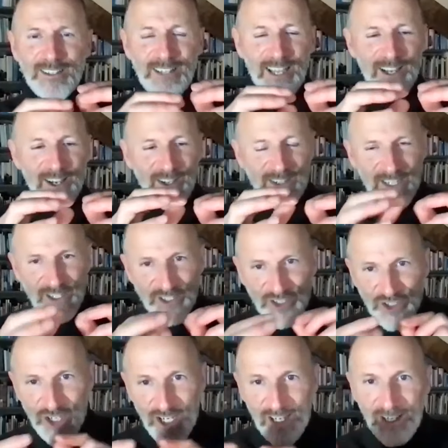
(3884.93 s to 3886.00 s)
they are these
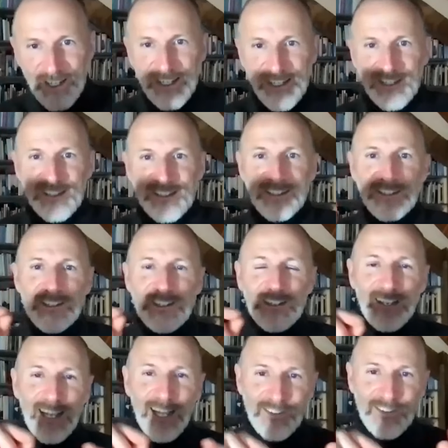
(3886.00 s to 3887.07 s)
journeys
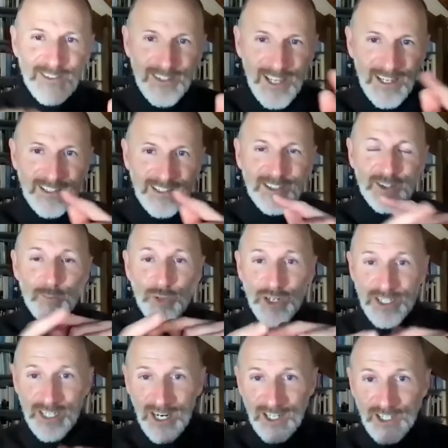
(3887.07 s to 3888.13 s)
and theaters and
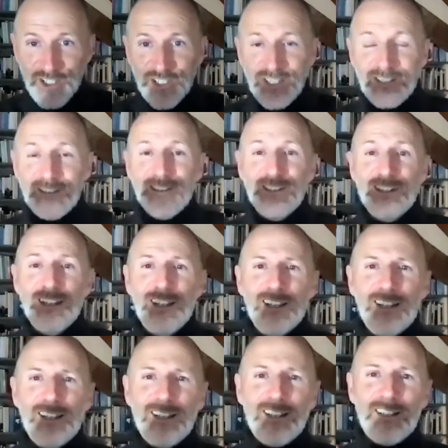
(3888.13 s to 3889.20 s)
productions,
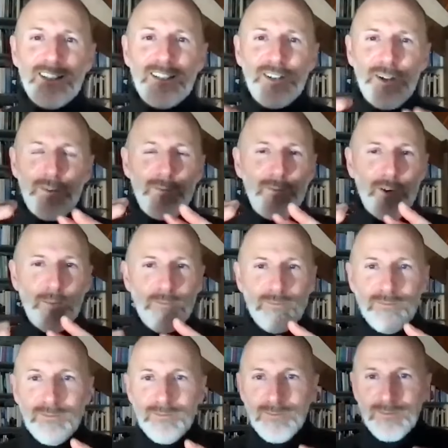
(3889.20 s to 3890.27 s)
you know,
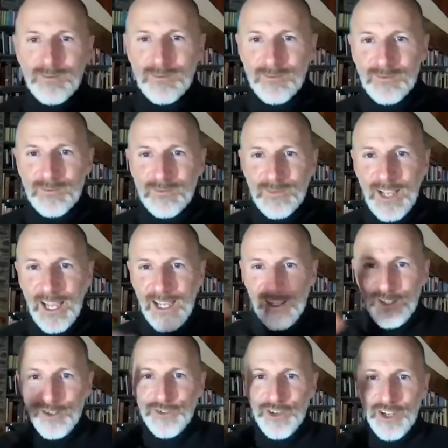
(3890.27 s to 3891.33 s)
from
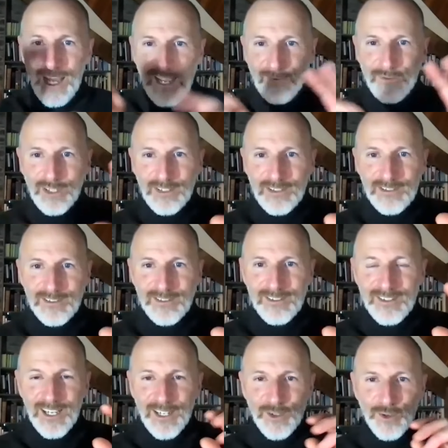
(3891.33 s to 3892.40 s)
hell to heaven,
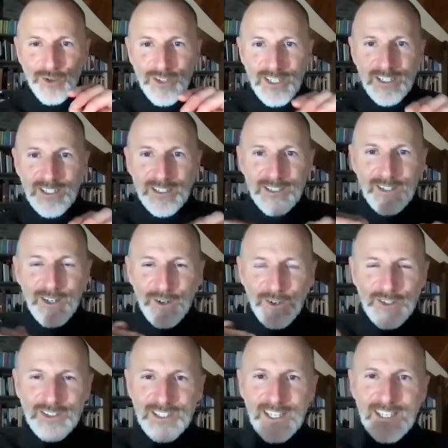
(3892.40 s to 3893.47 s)
and all these, you know,
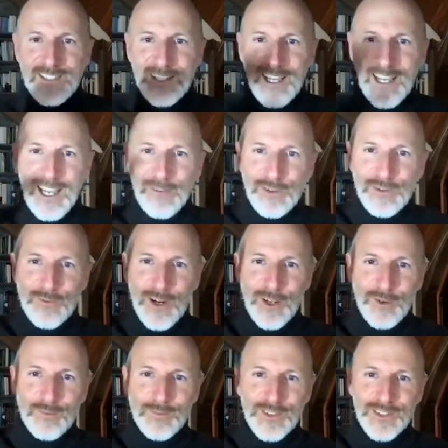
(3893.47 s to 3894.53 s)
because there's the heaven
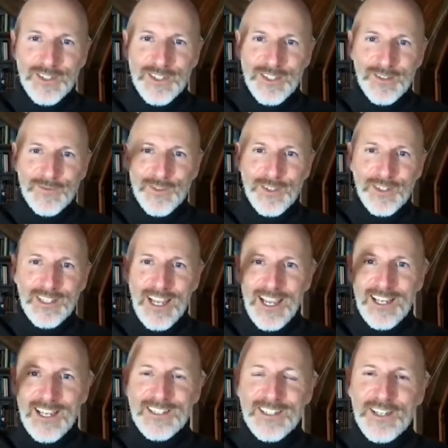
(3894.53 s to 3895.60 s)
realms of the
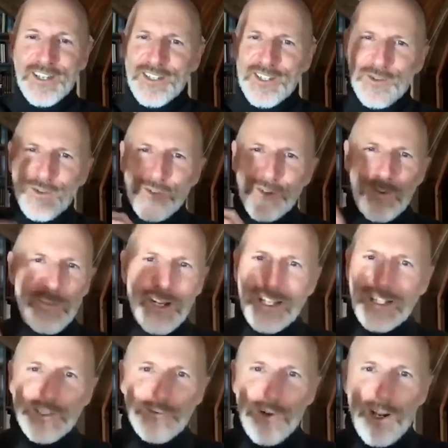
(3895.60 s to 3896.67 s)
deities and all the
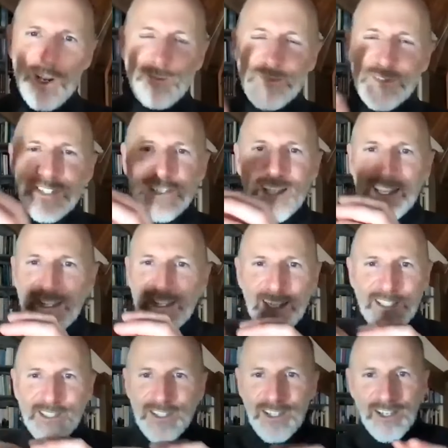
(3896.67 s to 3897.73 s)
bliss realms, and then
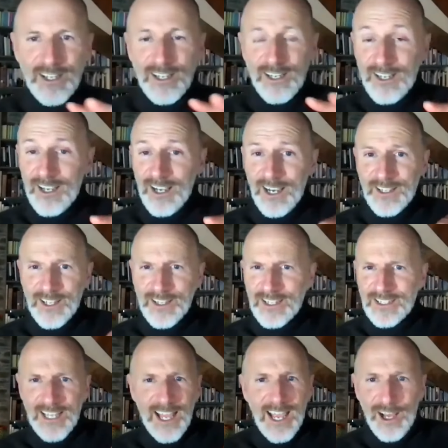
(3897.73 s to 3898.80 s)
there's the and then
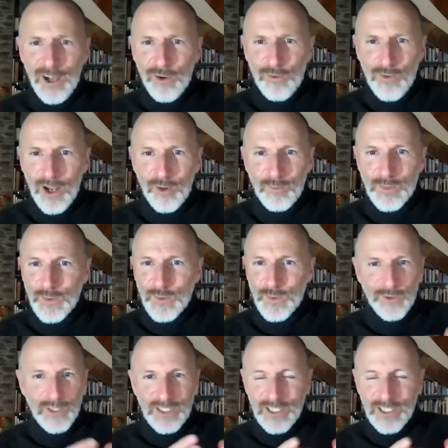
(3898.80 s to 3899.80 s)
there's the hell realms with all the